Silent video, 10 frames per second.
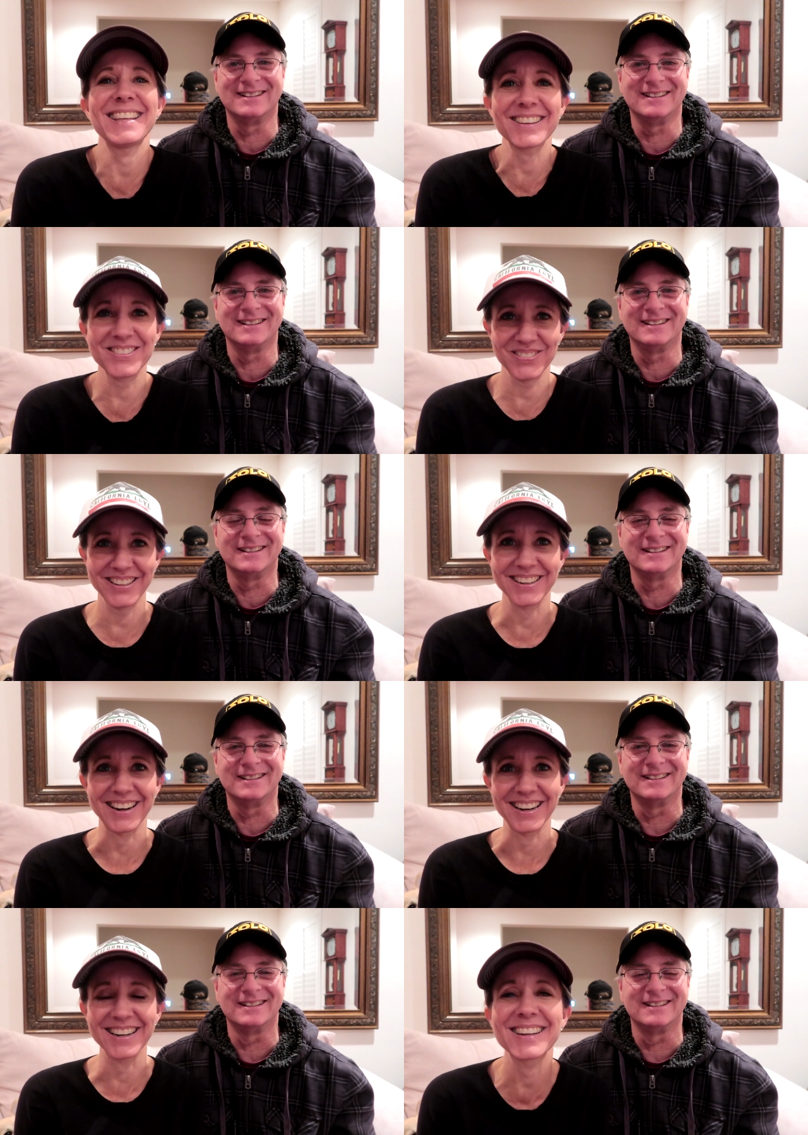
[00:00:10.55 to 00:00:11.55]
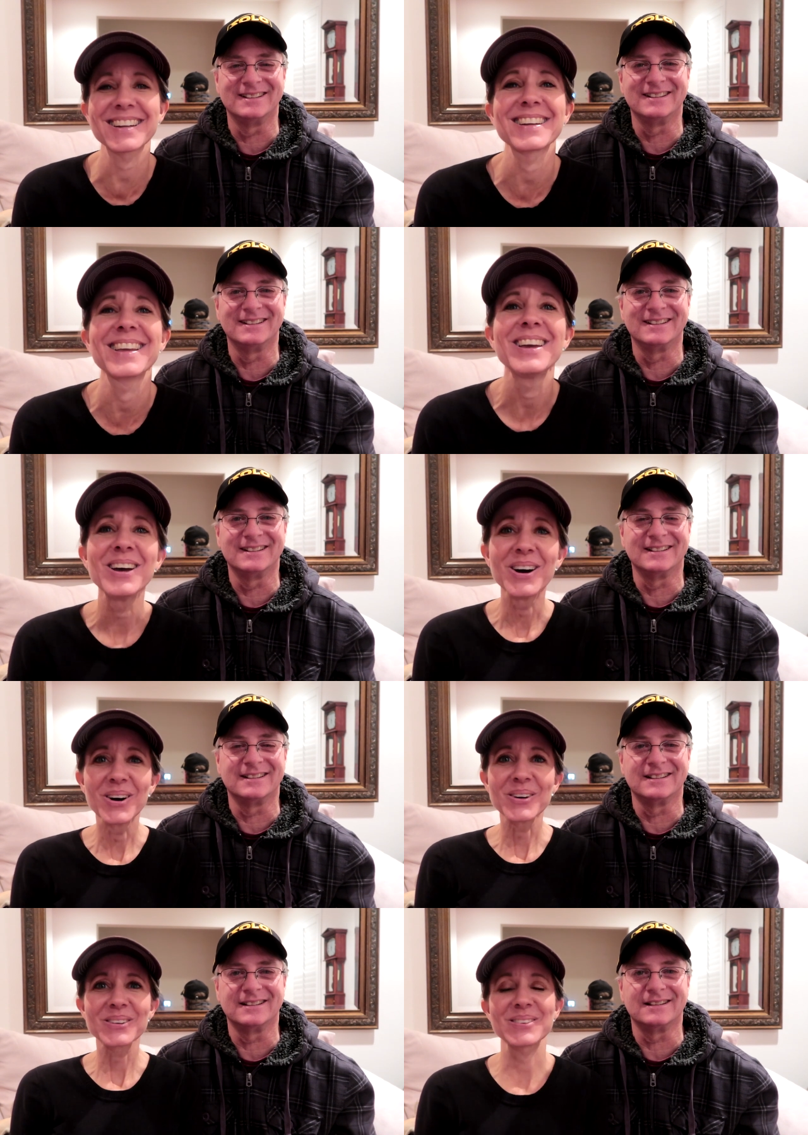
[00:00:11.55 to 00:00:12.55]
Speaker 1: yes, we are.
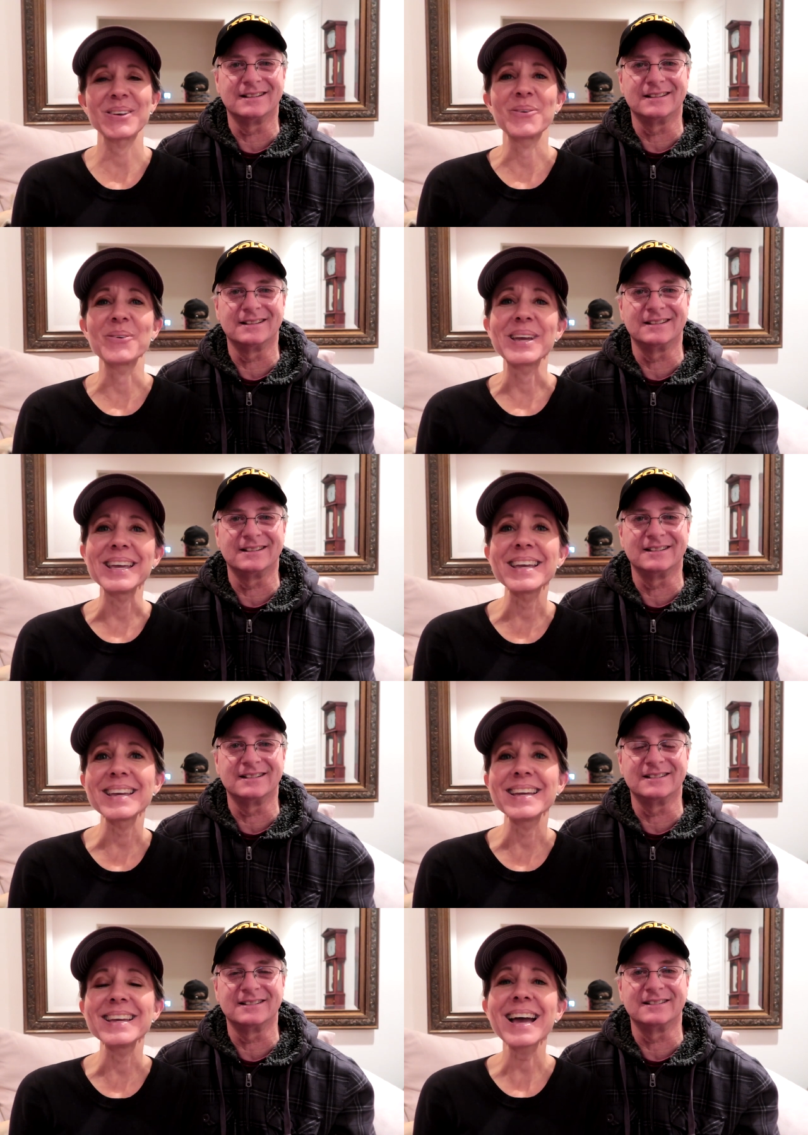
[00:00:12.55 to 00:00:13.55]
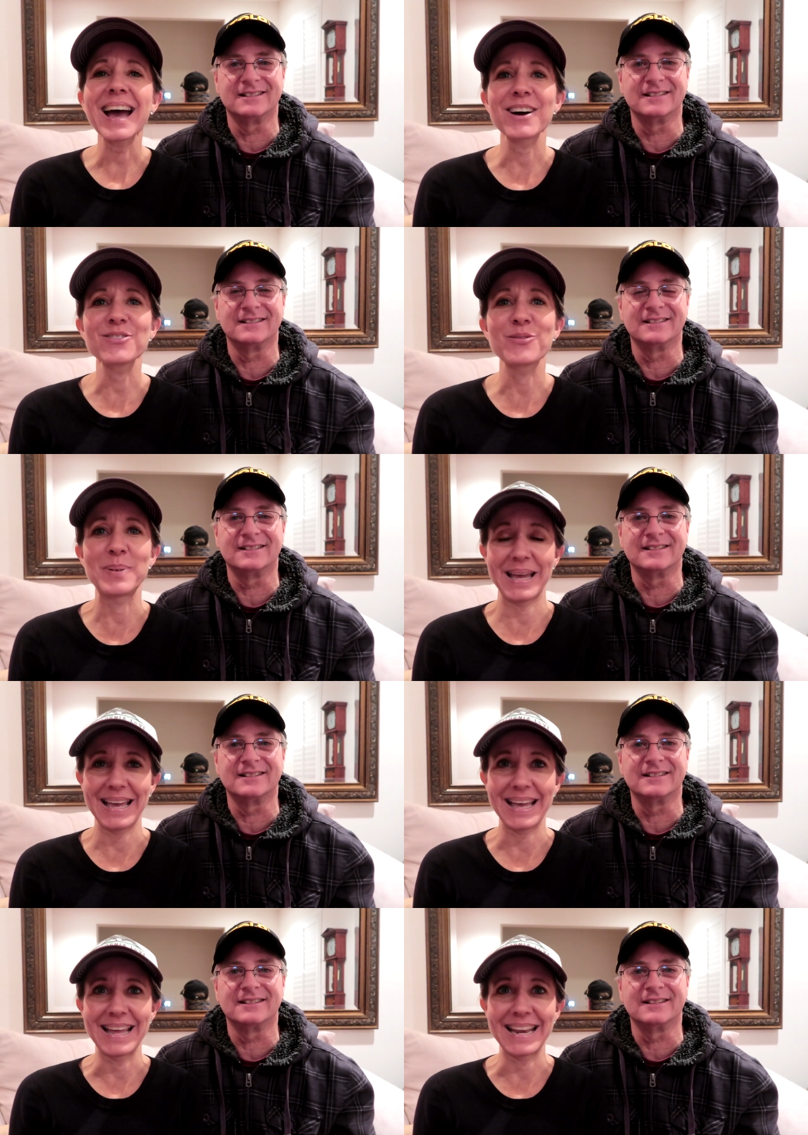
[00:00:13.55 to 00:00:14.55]
So we have
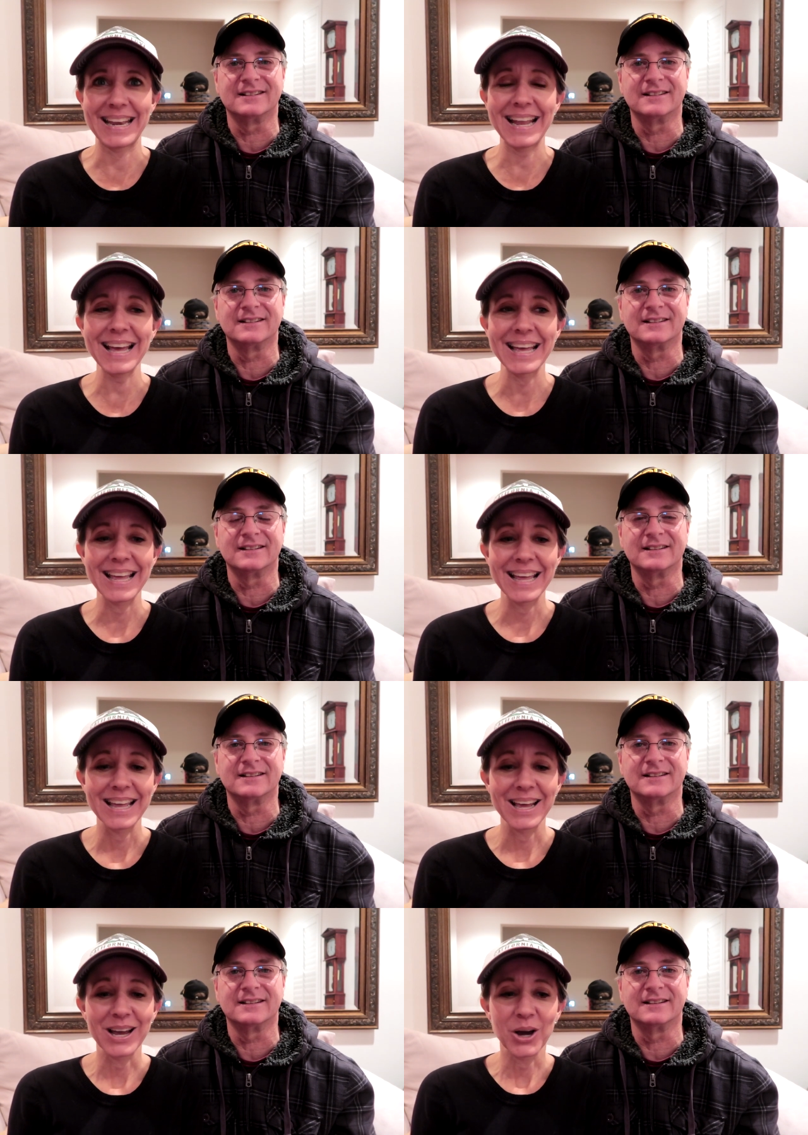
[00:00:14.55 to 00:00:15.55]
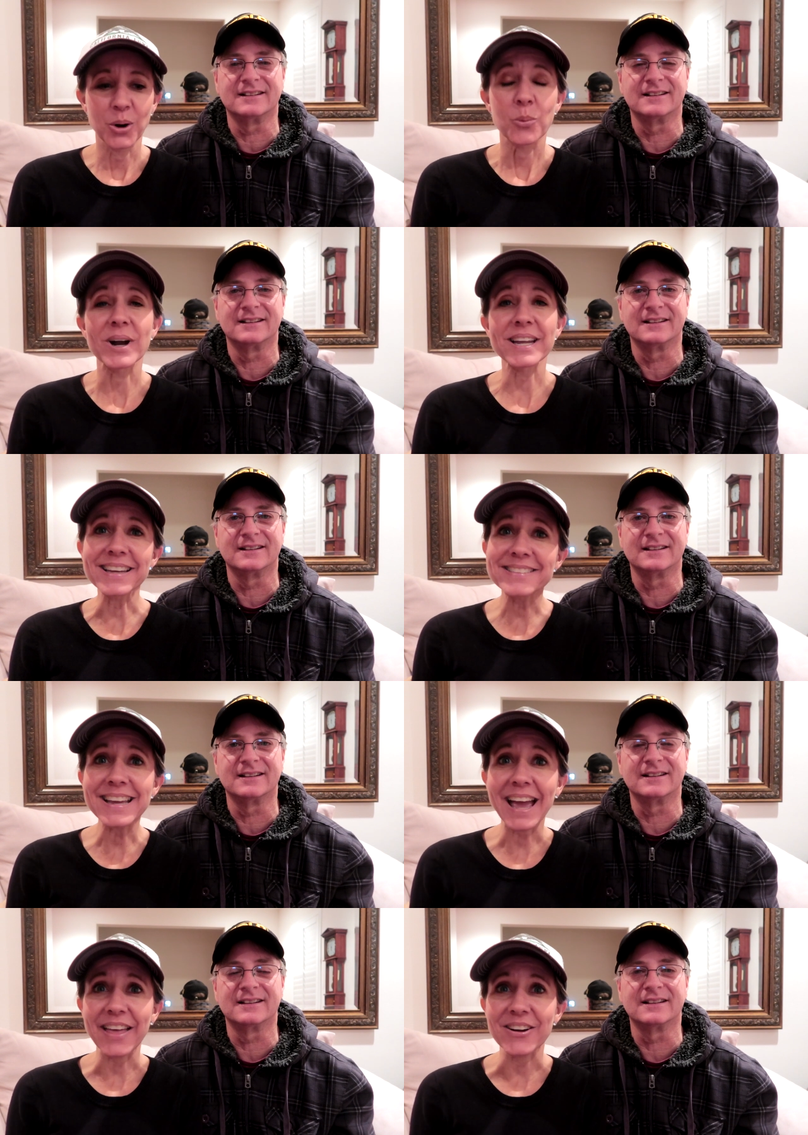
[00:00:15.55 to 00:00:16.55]
been working
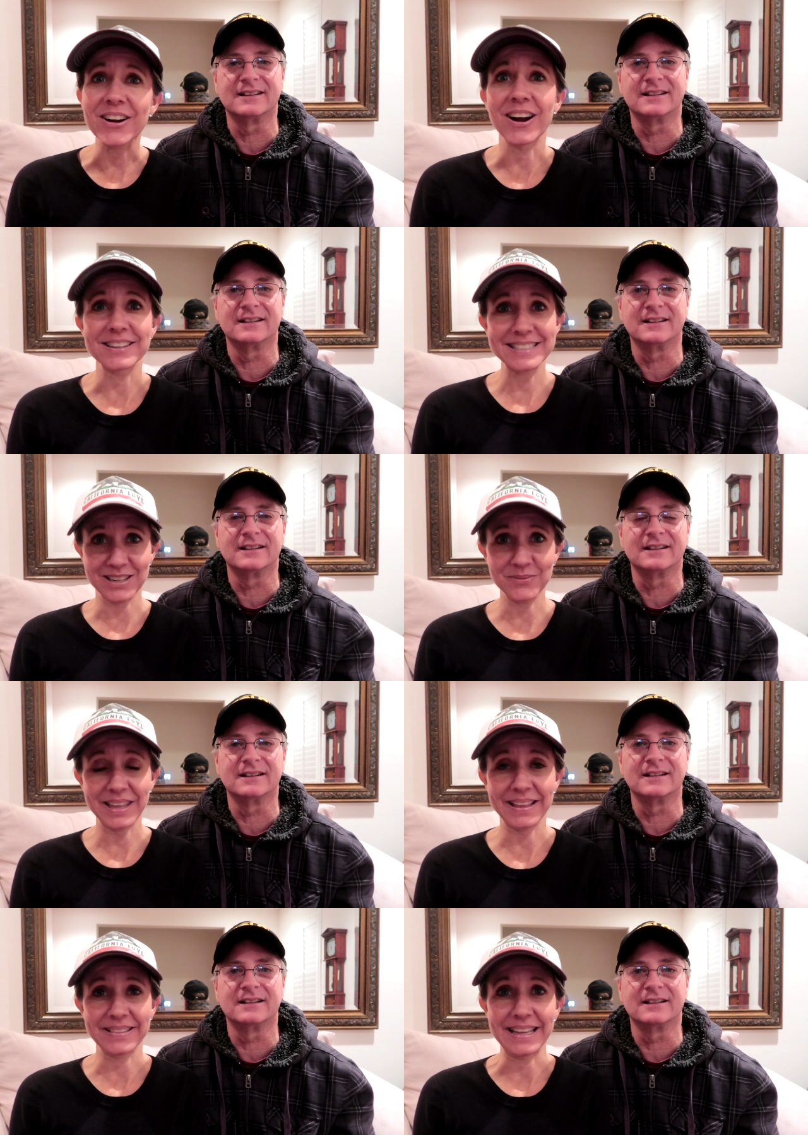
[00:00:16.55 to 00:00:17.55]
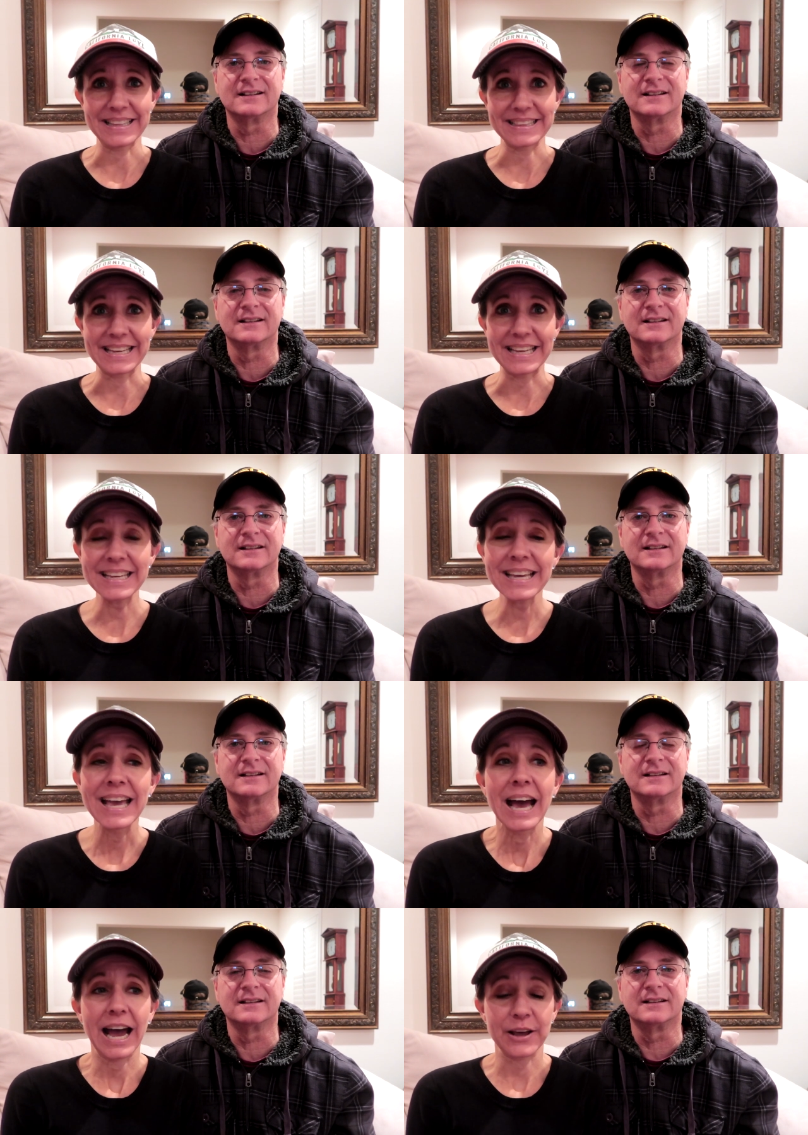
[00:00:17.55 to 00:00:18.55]
together on something lately.
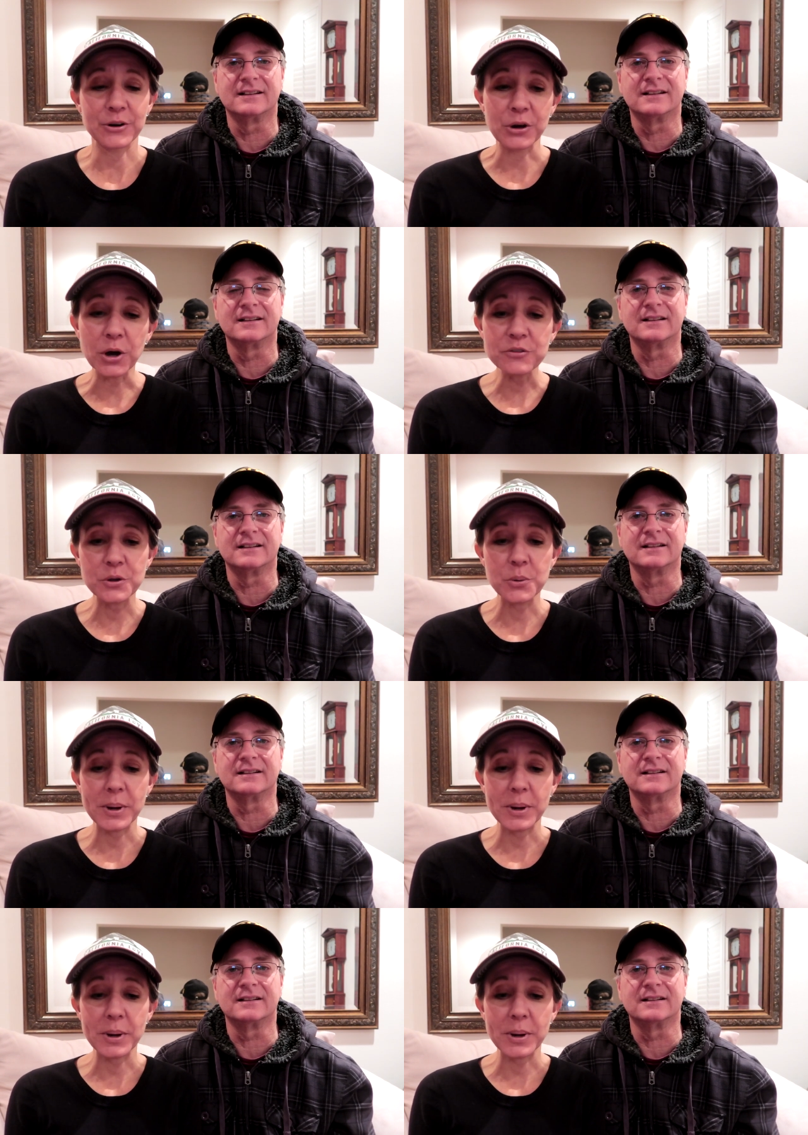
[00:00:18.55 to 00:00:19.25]
I don't know if you